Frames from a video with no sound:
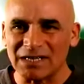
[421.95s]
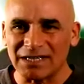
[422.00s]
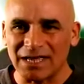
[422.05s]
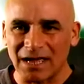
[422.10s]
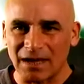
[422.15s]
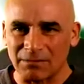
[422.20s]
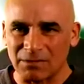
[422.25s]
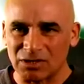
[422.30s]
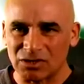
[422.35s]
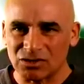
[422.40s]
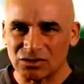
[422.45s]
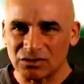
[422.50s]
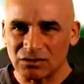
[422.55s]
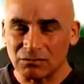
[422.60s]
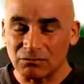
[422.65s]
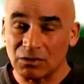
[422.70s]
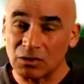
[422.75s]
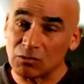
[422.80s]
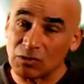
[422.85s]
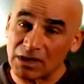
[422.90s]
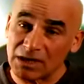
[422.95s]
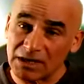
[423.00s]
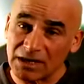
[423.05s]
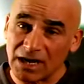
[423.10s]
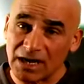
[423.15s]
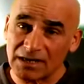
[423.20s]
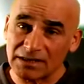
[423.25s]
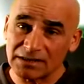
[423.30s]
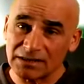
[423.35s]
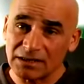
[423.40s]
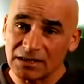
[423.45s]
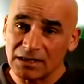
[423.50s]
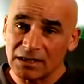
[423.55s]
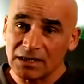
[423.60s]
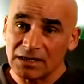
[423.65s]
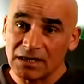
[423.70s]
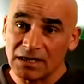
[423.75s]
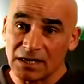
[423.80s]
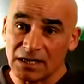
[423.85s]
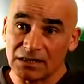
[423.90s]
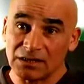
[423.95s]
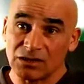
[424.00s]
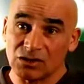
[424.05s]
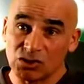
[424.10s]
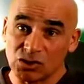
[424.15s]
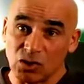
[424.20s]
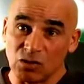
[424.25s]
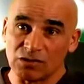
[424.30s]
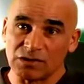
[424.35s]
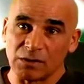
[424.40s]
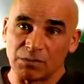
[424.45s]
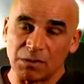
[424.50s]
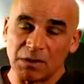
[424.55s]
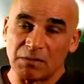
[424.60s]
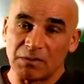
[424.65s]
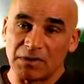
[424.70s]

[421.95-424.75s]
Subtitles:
real damage, but what it does, it shows the